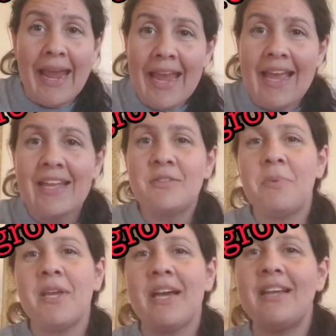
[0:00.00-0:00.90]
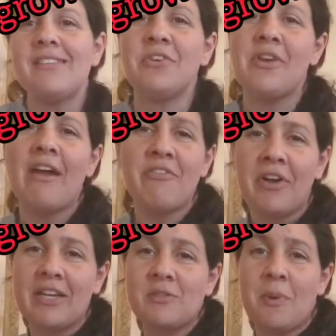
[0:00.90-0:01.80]
And because they're not
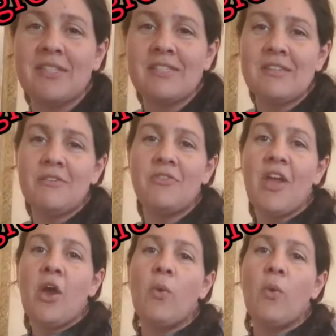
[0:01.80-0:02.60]
very expensive,